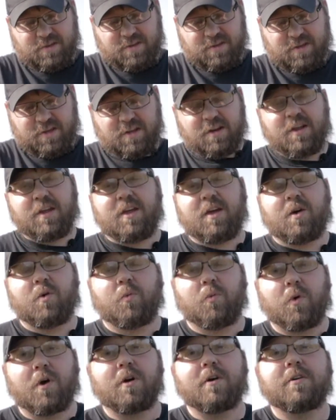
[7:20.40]
it. It
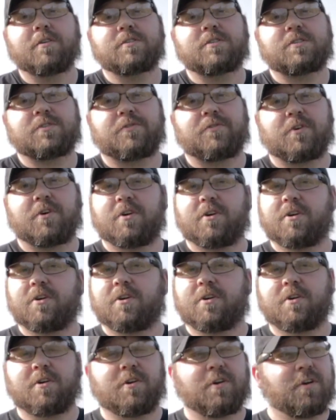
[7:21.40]
works
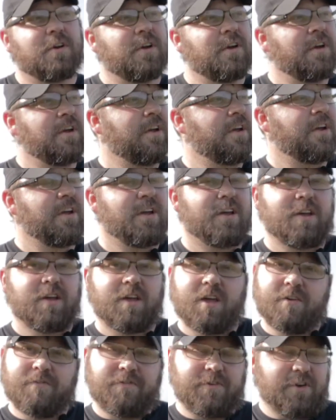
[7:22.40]
for
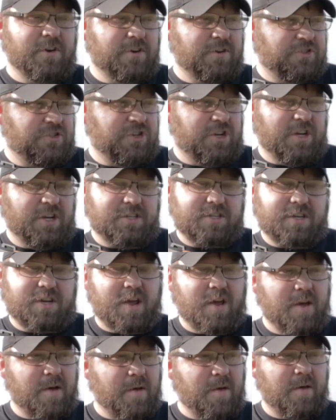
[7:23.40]
if you're just
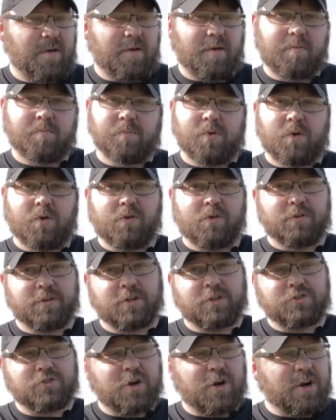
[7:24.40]
pulling the
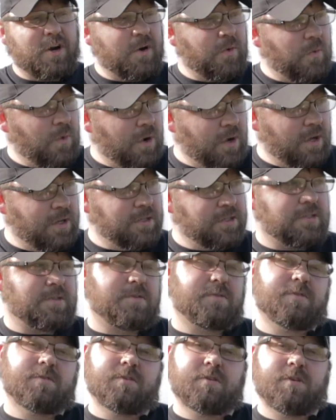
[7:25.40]
trigger once,
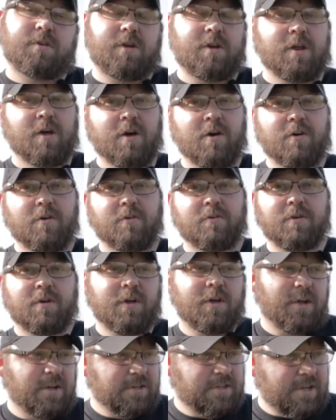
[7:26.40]
you know,
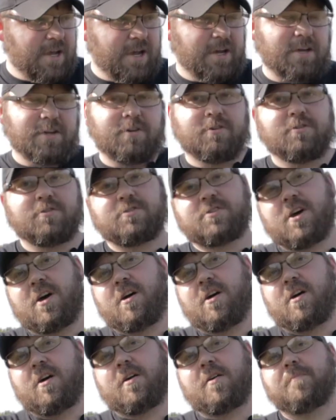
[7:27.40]
taking your
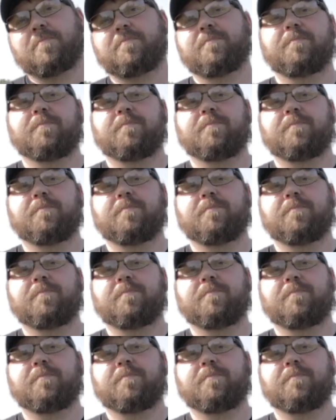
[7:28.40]
time.